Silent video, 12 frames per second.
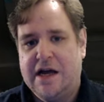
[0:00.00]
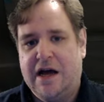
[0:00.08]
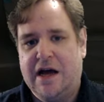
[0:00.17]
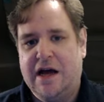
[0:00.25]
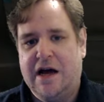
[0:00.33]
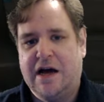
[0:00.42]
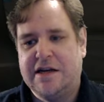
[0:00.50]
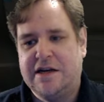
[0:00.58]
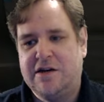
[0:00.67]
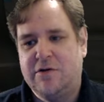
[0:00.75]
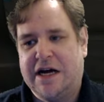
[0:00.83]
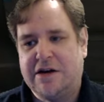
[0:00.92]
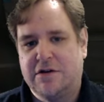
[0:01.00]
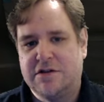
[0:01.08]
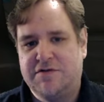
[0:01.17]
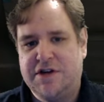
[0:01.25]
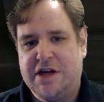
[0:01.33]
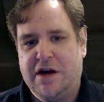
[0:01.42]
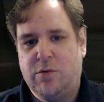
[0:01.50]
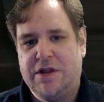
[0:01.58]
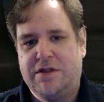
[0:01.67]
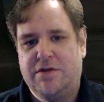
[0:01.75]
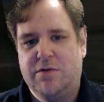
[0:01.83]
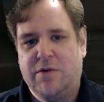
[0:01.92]
Uh, I did do an add-ons video
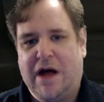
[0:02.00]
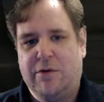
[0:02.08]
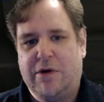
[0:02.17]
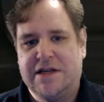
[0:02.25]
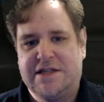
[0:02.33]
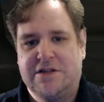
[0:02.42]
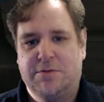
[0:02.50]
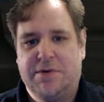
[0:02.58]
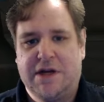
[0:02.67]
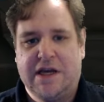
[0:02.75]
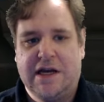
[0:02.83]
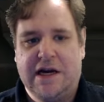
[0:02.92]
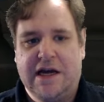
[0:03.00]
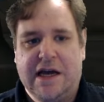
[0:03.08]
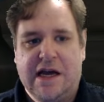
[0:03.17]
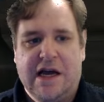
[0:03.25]
with how I set up Hekili.